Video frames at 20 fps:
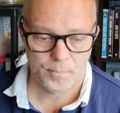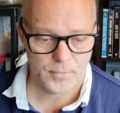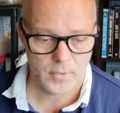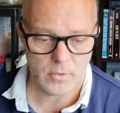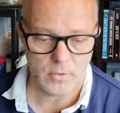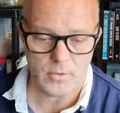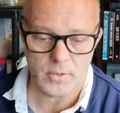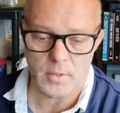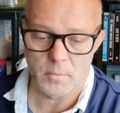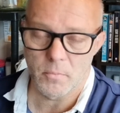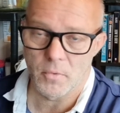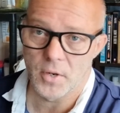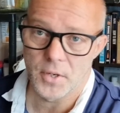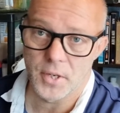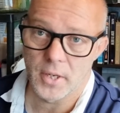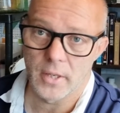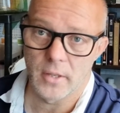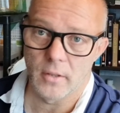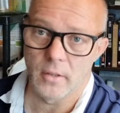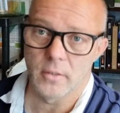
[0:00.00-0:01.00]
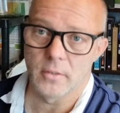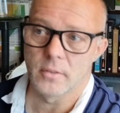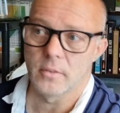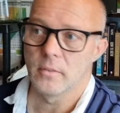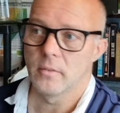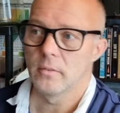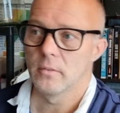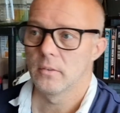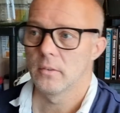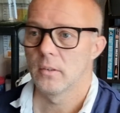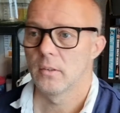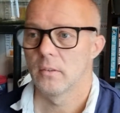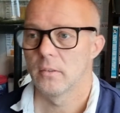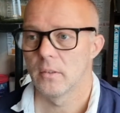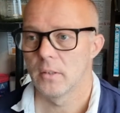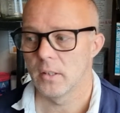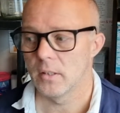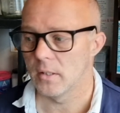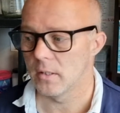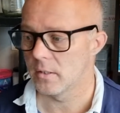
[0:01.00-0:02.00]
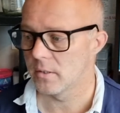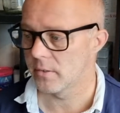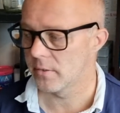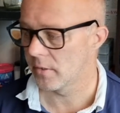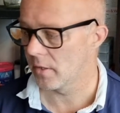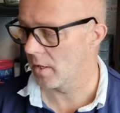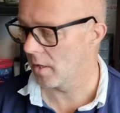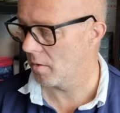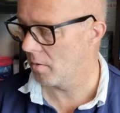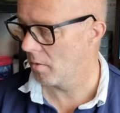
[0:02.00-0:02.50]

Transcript: It just seemed ridiculous in this